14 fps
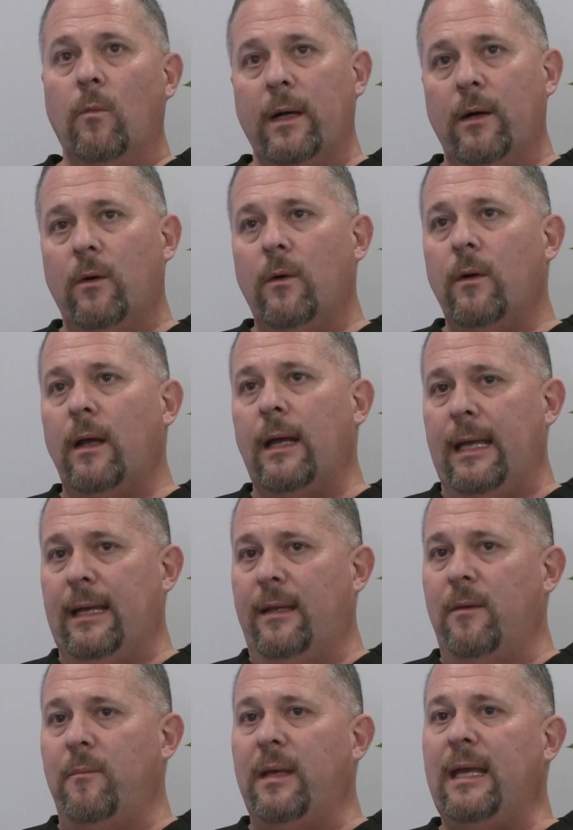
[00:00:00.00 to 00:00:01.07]
Well, it
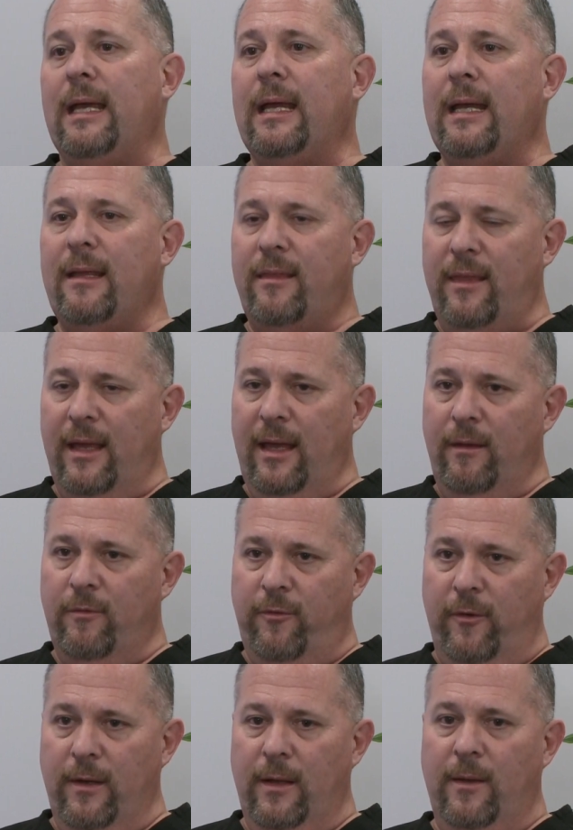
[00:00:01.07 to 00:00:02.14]
can be anything
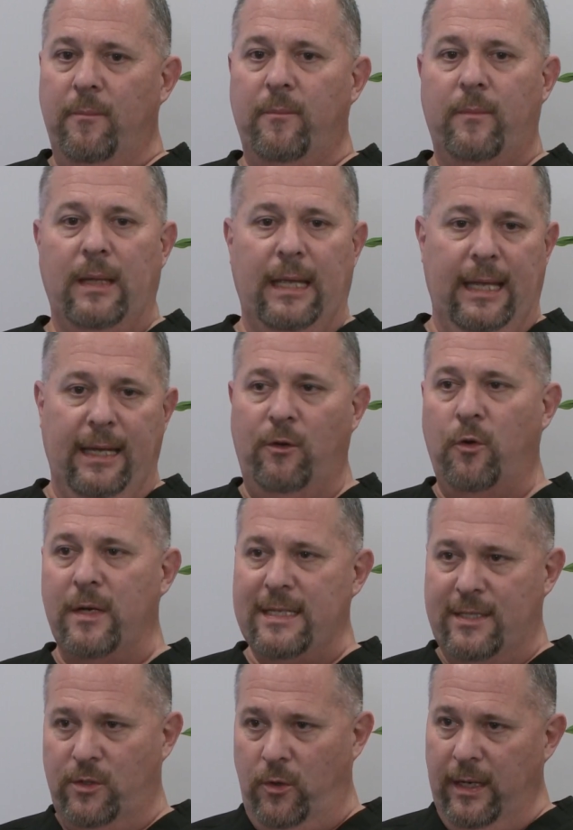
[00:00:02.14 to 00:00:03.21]
from
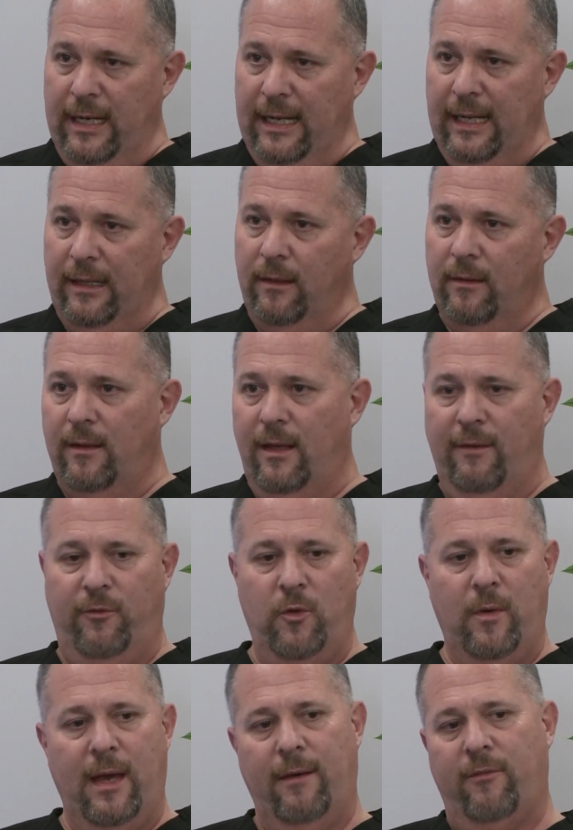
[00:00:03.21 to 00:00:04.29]
increased screening if
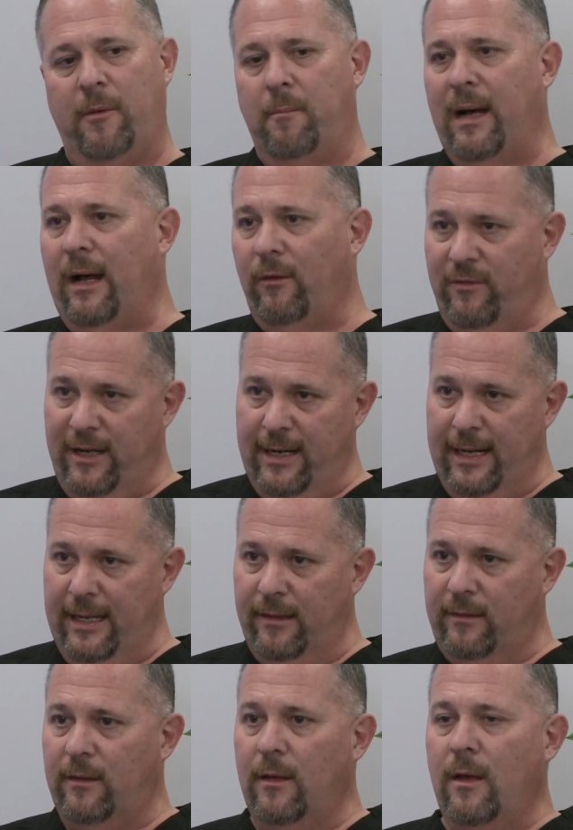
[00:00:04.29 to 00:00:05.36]
you have a mild
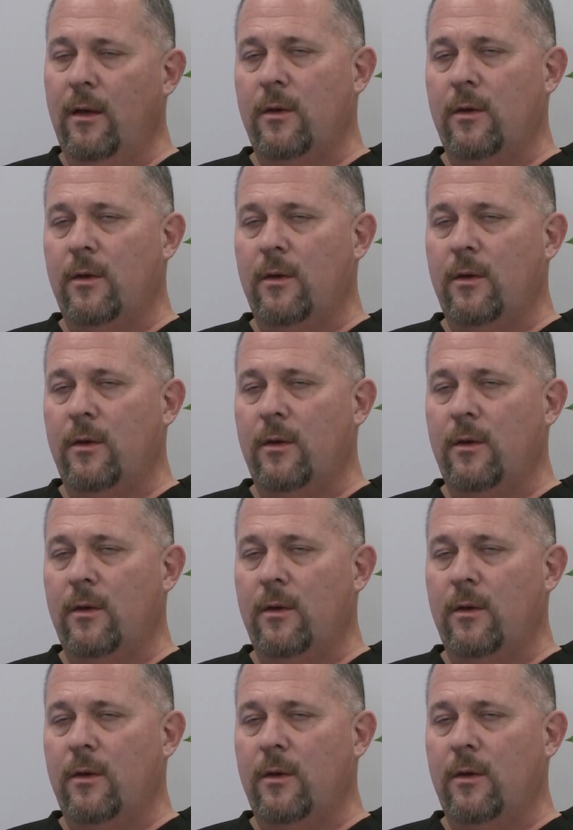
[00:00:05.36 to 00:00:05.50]
variant,